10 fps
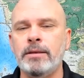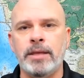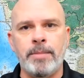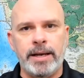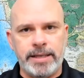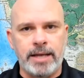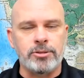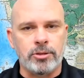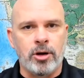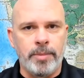they might
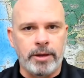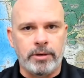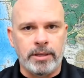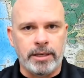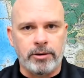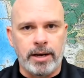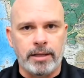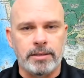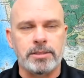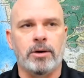cancel the home equity line of
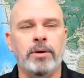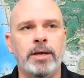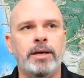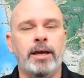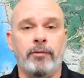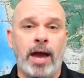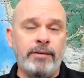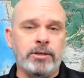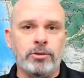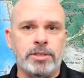credit. So if you
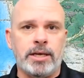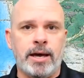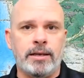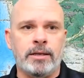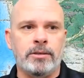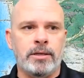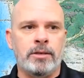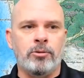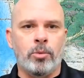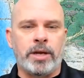haven't used it yet and, and
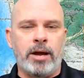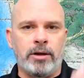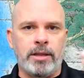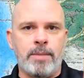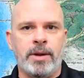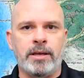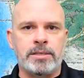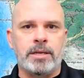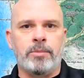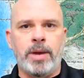you were counting on that money as a down